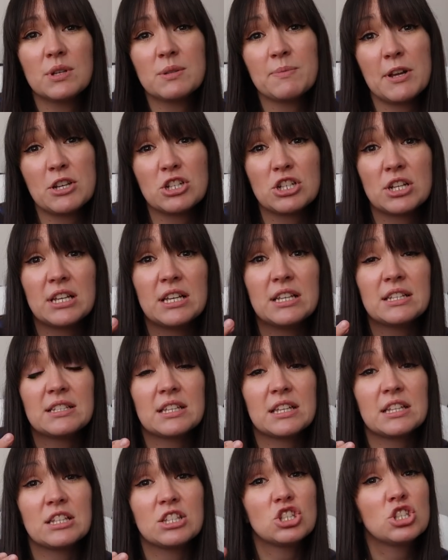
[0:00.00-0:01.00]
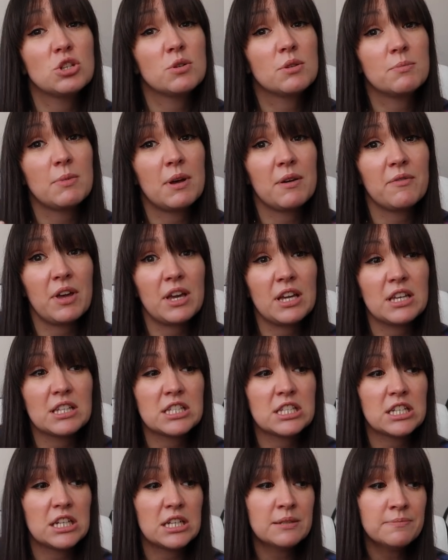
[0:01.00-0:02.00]
especially since two of them have
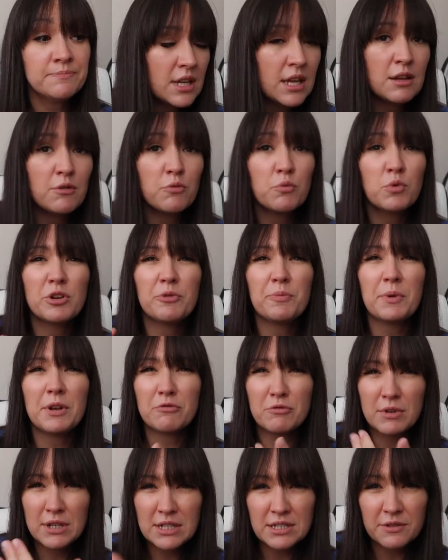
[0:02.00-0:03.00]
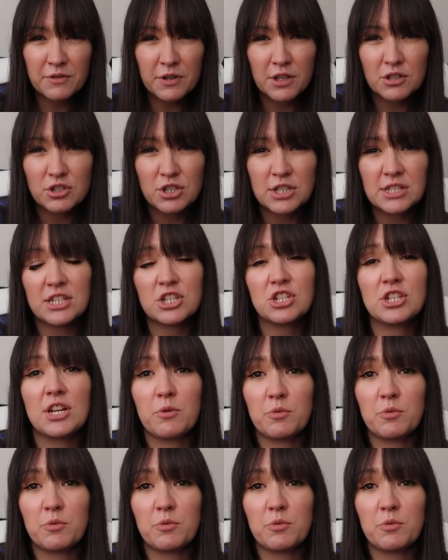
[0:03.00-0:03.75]
ASD, it would have been a really difficult transition.